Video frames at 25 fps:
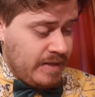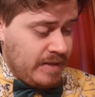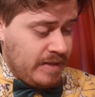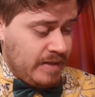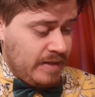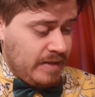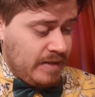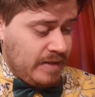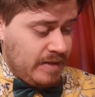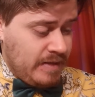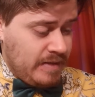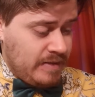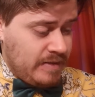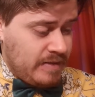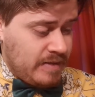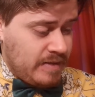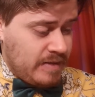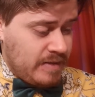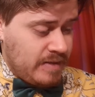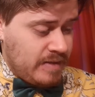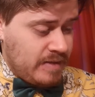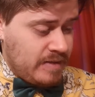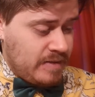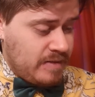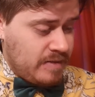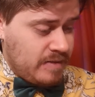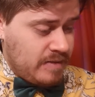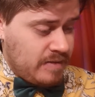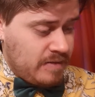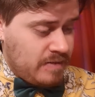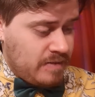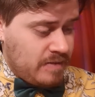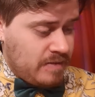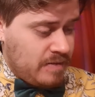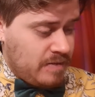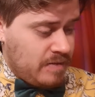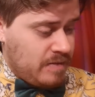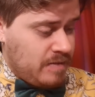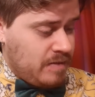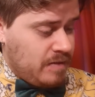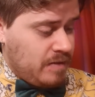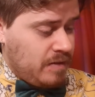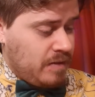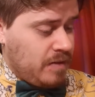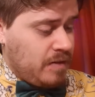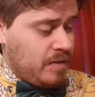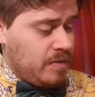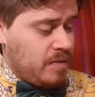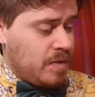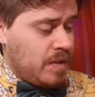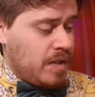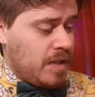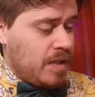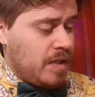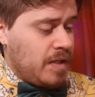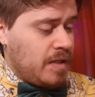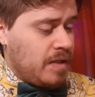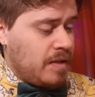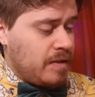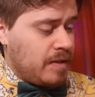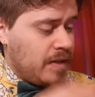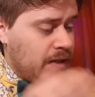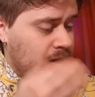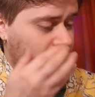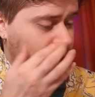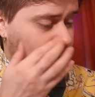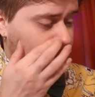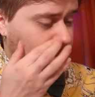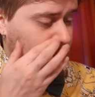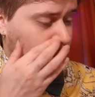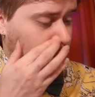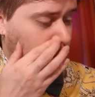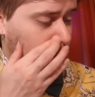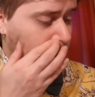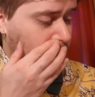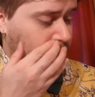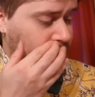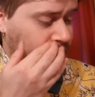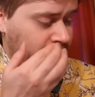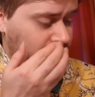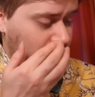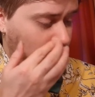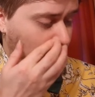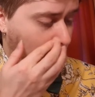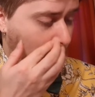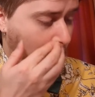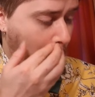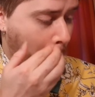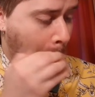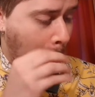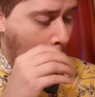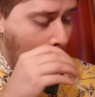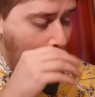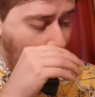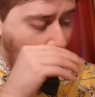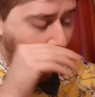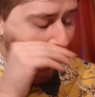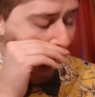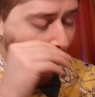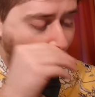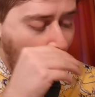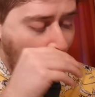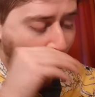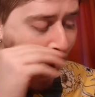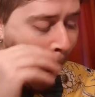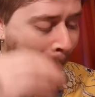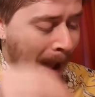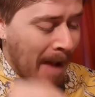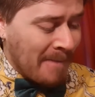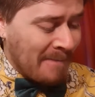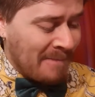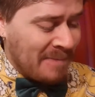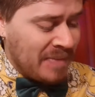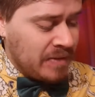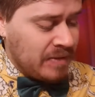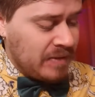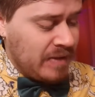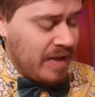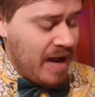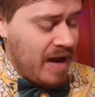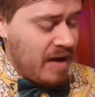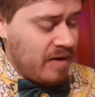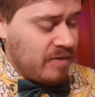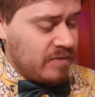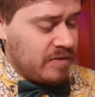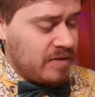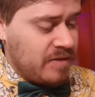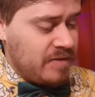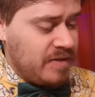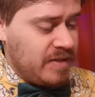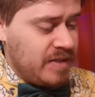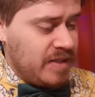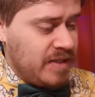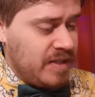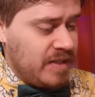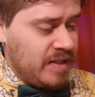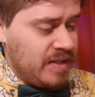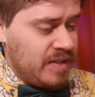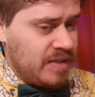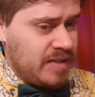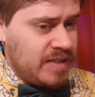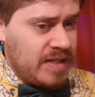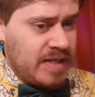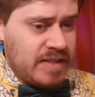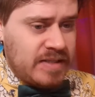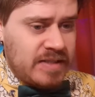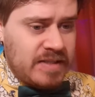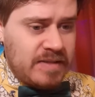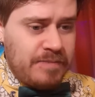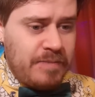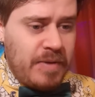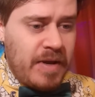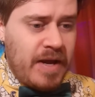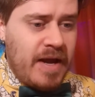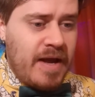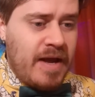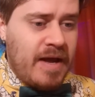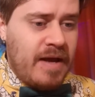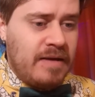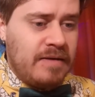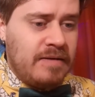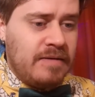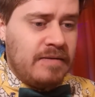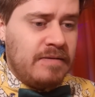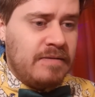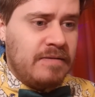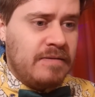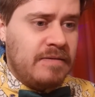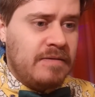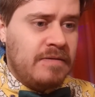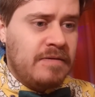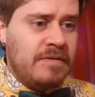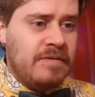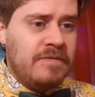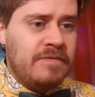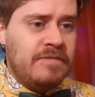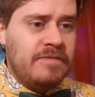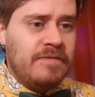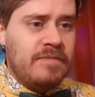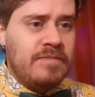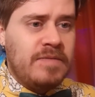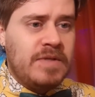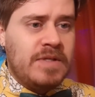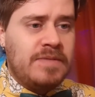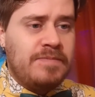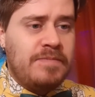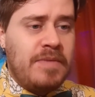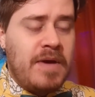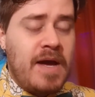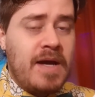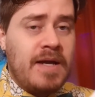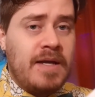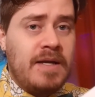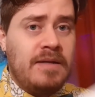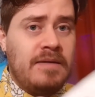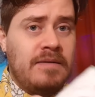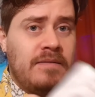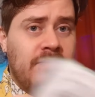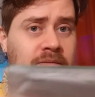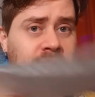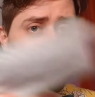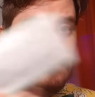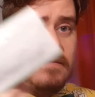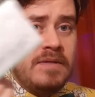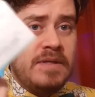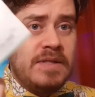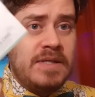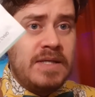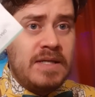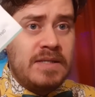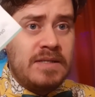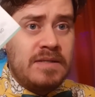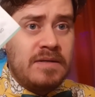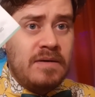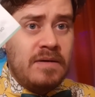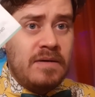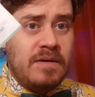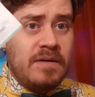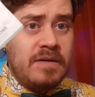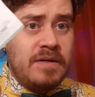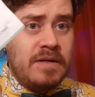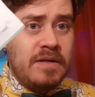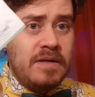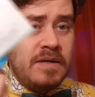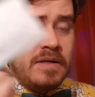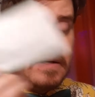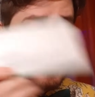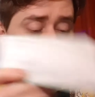And then you can cap it off, pull out the test pad from this packet, the test card.